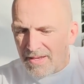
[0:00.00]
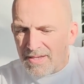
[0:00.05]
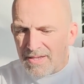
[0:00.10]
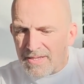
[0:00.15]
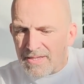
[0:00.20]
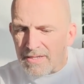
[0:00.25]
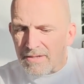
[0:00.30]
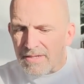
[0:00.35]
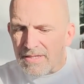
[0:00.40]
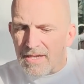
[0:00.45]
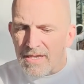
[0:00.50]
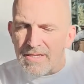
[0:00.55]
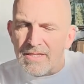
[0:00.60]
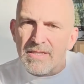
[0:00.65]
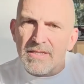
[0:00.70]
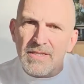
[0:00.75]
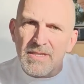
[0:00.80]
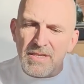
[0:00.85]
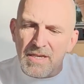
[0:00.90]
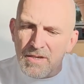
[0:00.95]
so it
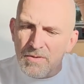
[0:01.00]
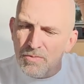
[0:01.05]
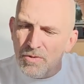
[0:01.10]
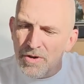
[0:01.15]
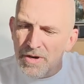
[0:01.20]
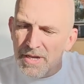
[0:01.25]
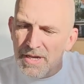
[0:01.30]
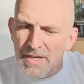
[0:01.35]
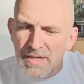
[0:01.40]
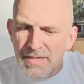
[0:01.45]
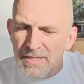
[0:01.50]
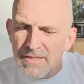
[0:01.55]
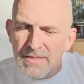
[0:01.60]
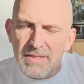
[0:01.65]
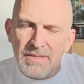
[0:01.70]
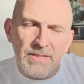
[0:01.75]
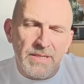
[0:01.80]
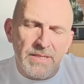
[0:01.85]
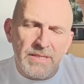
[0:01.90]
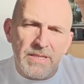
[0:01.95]
doesn't suck water, and
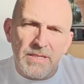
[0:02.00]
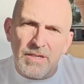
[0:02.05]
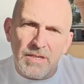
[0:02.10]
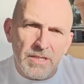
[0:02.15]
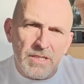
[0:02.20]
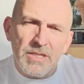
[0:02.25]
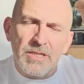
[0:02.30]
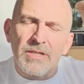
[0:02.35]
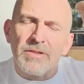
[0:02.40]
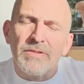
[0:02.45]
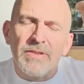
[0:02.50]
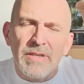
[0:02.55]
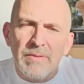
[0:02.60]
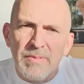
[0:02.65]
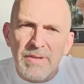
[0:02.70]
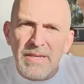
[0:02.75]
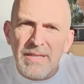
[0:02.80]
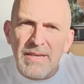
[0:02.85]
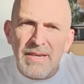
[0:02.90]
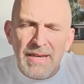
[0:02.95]
it's an oxygen
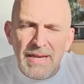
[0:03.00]
rebreather.